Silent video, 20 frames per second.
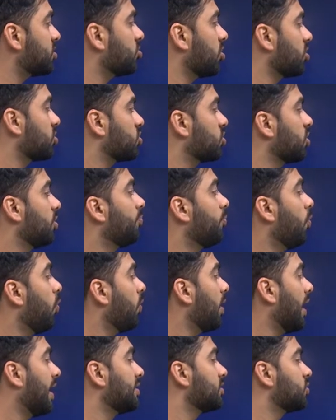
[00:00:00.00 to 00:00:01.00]
structure,
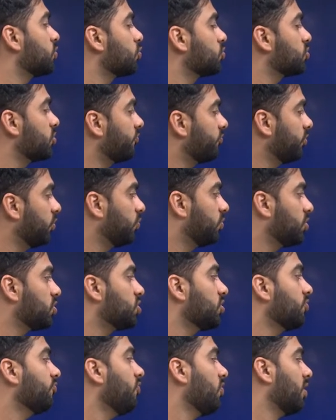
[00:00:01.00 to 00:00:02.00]
mode and source of
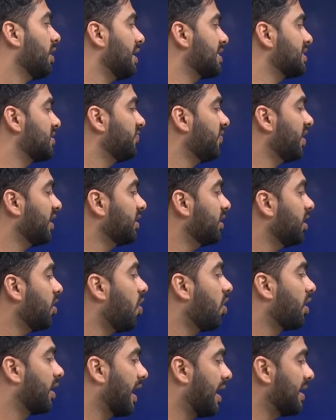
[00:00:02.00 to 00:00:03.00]
nutrition for classifying the
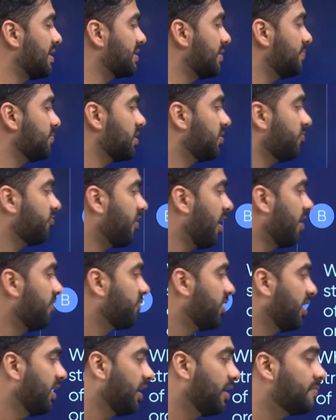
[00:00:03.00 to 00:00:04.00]
organisms in
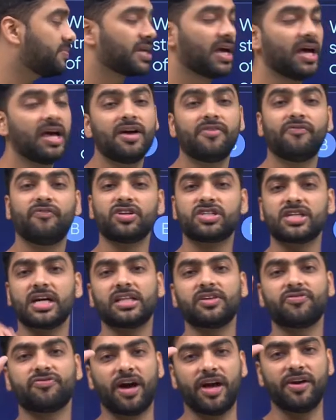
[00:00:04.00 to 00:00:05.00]
five kingdoms. Which
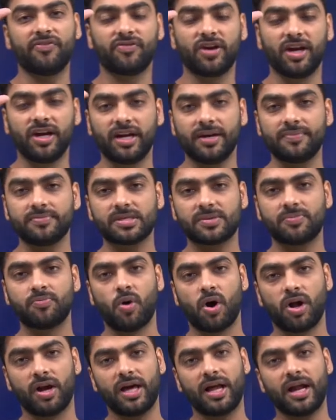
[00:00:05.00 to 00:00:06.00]
are the five kingdoms?
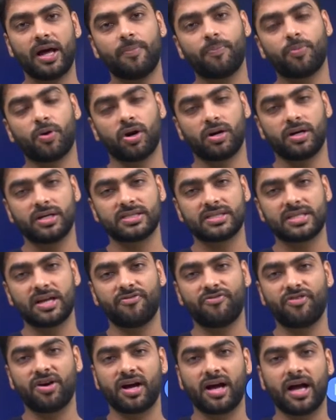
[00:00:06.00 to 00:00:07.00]
Monera,
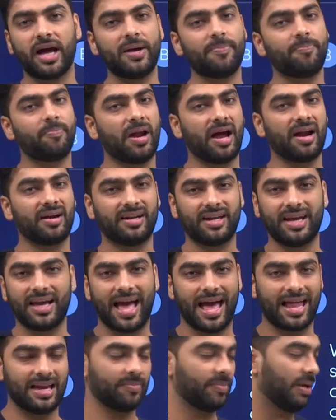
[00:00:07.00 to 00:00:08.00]
Protista, Fungi,
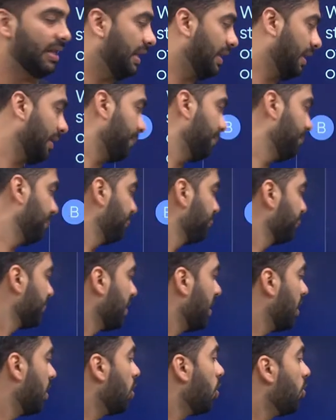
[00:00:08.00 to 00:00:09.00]
Plantae, Animalia.
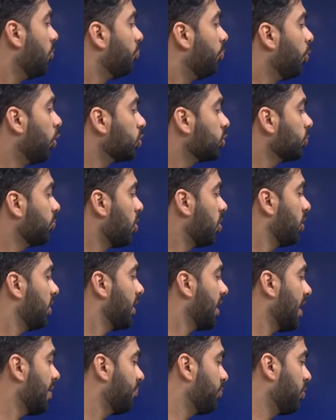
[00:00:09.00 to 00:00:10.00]
Both
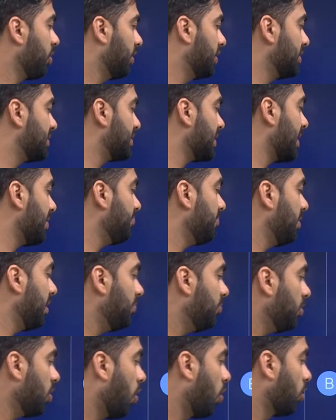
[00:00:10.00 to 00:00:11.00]
Monera and Protista
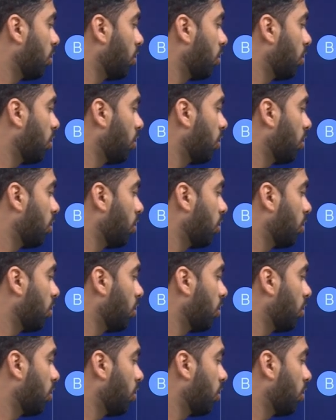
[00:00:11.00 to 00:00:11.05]
may be